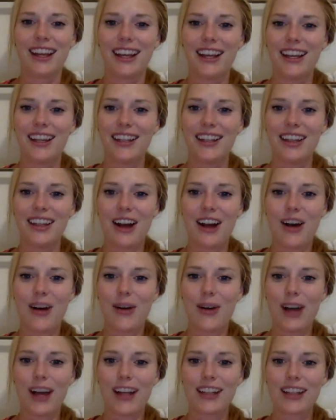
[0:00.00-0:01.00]
you know
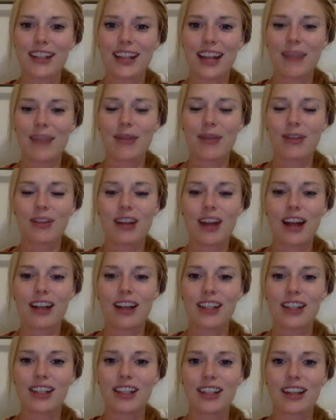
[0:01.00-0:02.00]
as time goes on
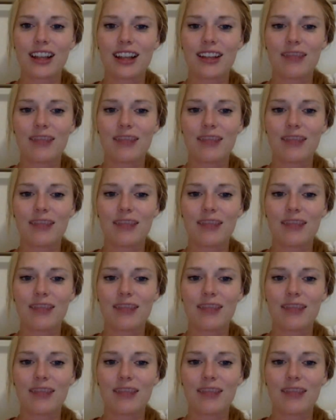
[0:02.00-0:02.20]
just